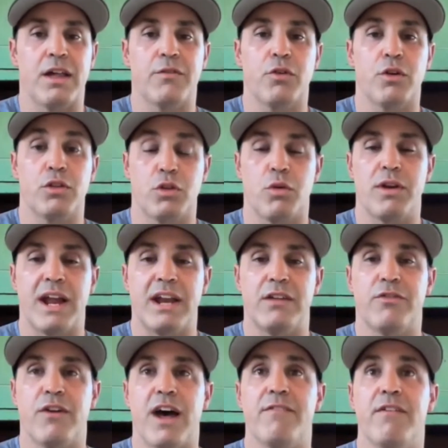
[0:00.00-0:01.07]
California, throwing
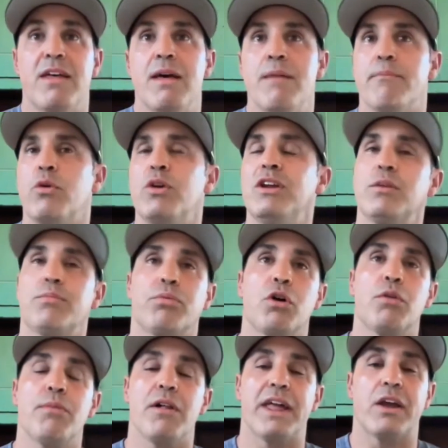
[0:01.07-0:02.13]
95. But when you get to
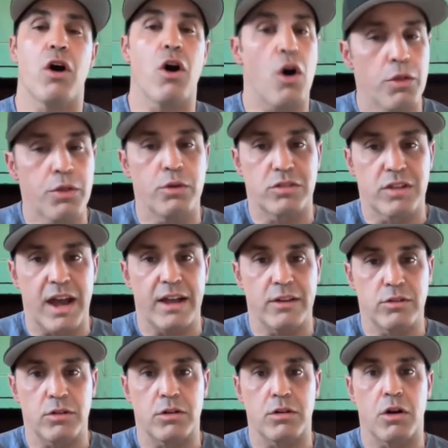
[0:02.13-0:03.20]
pro ball, like all those
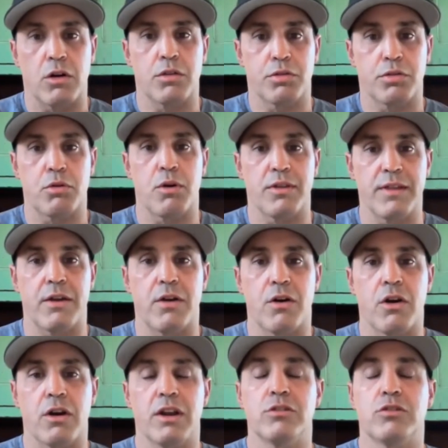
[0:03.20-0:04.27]
guys are throwing that
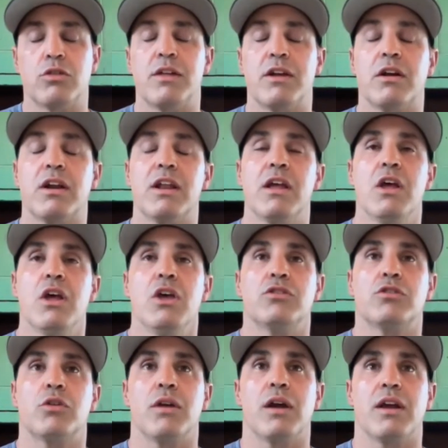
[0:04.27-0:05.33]
hard. And so
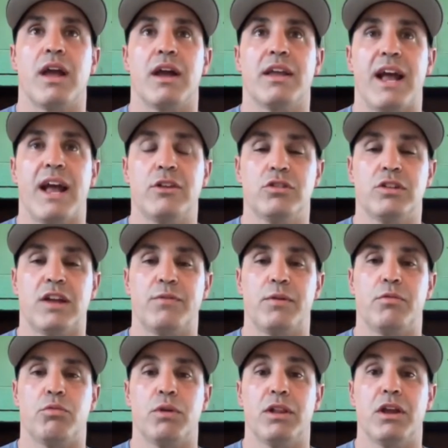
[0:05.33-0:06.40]
a catcher's gonna have
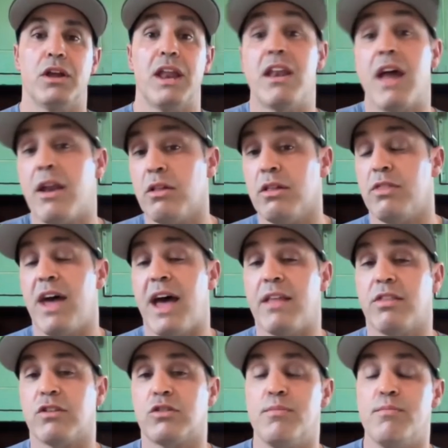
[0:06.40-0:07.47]
to be really good. And not only
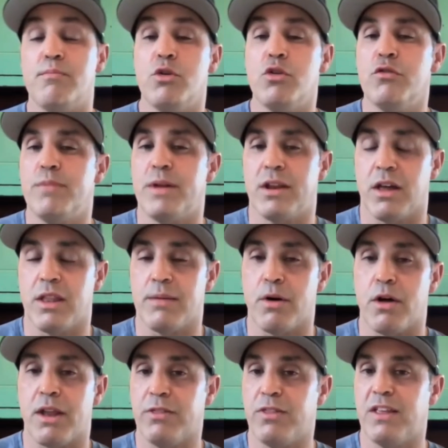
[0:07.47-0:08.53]
that, there's movement on the
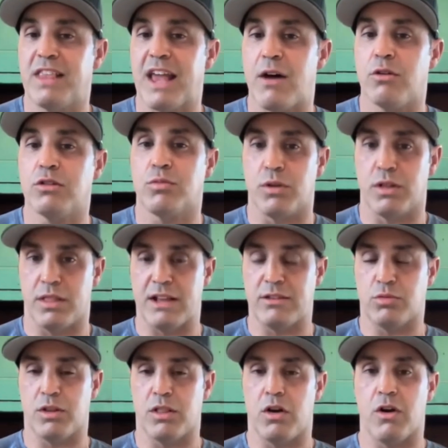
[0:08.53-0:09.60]
ball. And I think that's one
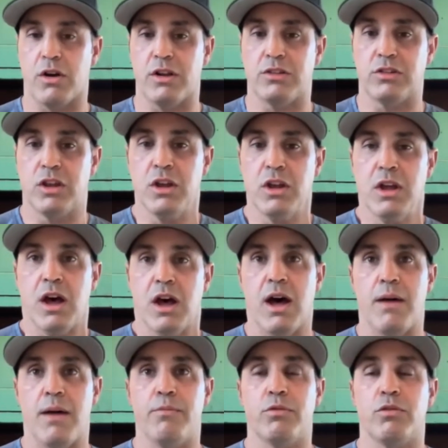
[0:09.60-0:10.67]
of the hardest
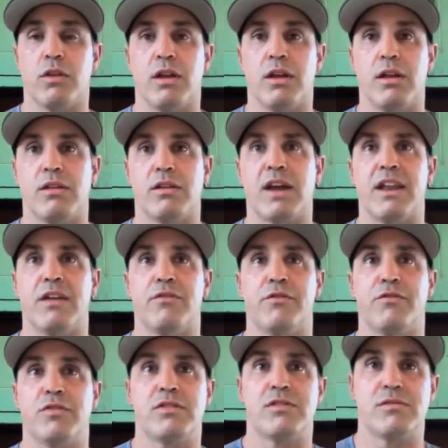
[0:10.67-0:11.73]
kind
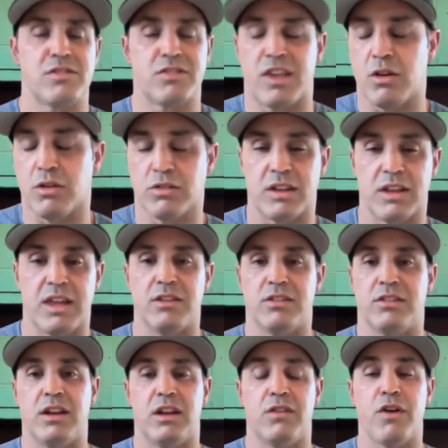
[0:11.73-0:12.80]
of skills that
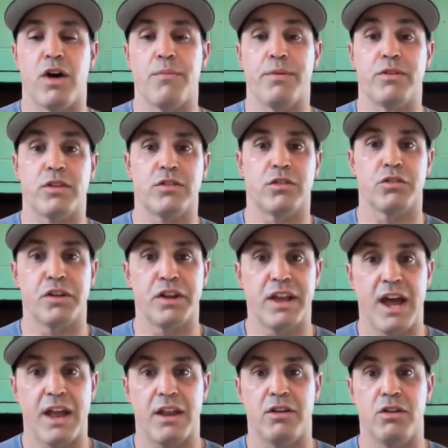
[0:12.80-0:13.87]
kids need to develop is learning
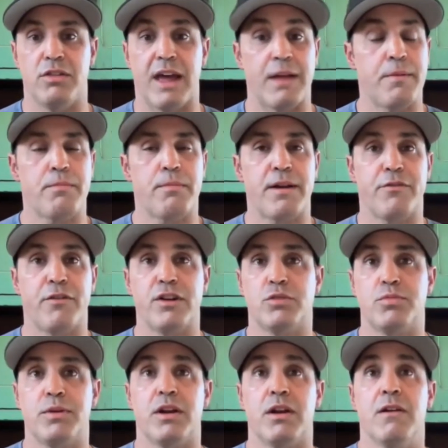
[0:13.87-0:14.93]
how to do that. I remember my
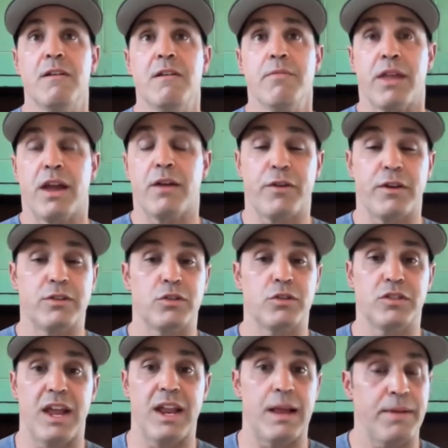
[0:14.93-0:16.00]
freshman year at Fresno
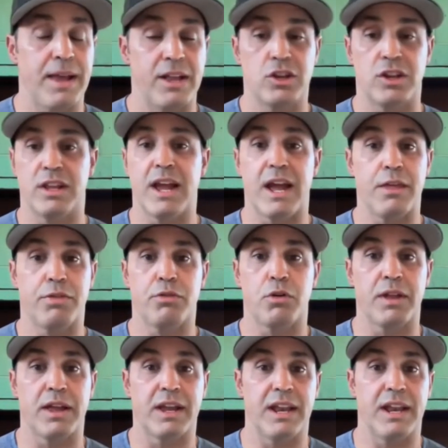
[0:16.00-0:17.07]
State, I'm catching a guy
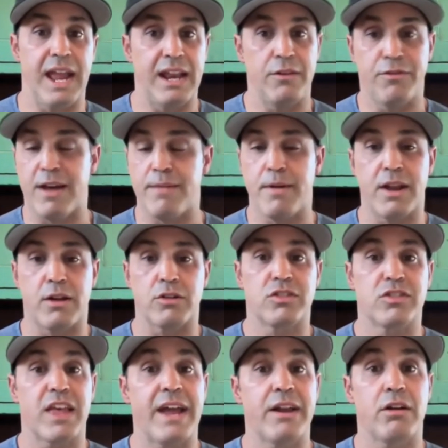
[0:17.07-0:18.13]
throwing like an 85-mile-an-hour
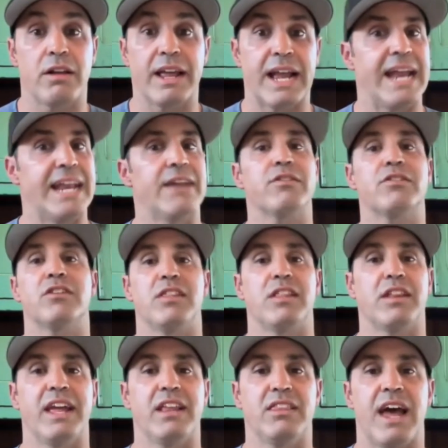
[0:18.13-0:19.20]
slider. Like I'd never seen
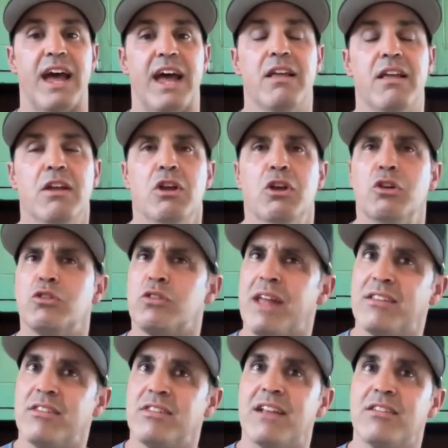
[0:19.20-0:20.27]
anything like that.
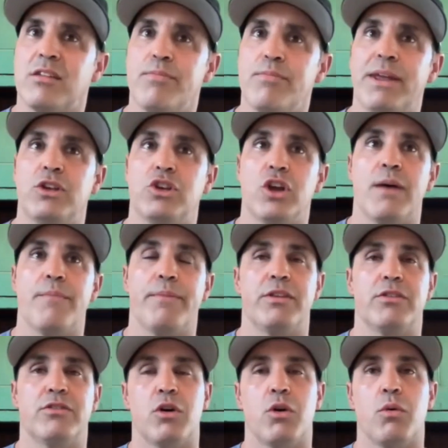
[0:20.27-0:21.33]
So that's a big jump.
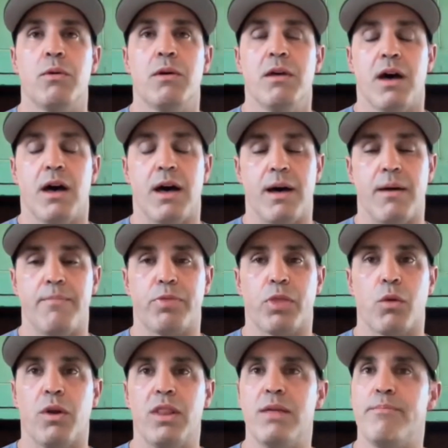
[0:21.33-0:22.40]
And so
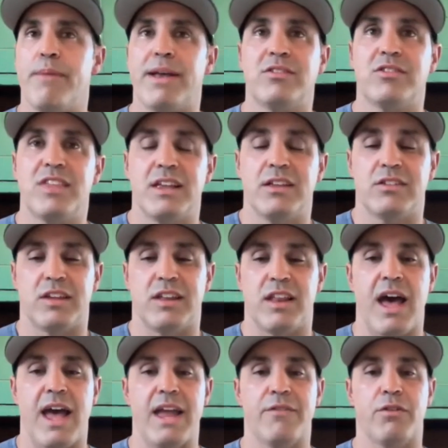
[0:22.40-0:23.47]
one of the best things that
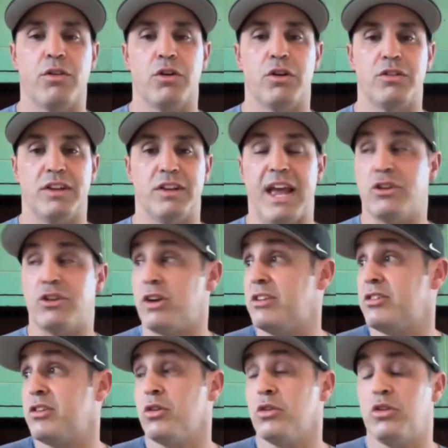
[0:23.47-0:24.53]
I ever learned as a catcher, and I
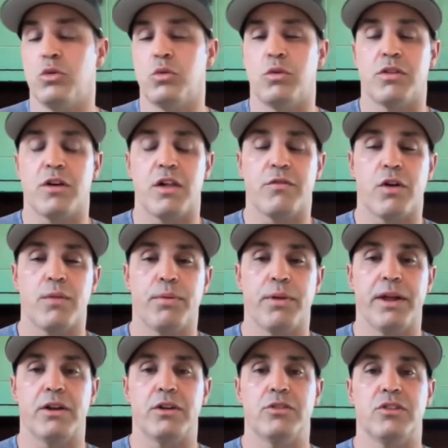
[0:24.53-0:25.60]
still do it with all of our
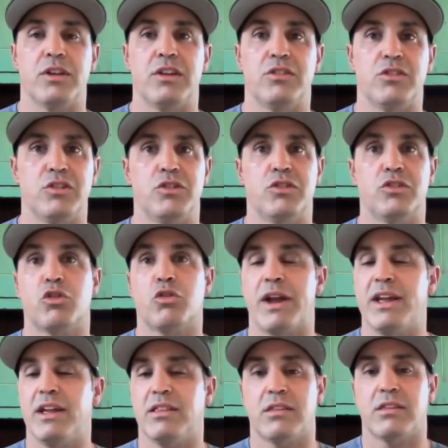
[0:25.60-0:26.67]
players, is just
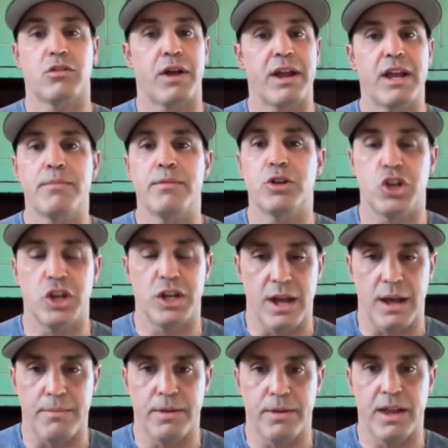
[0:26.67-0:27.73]
crank a machine up.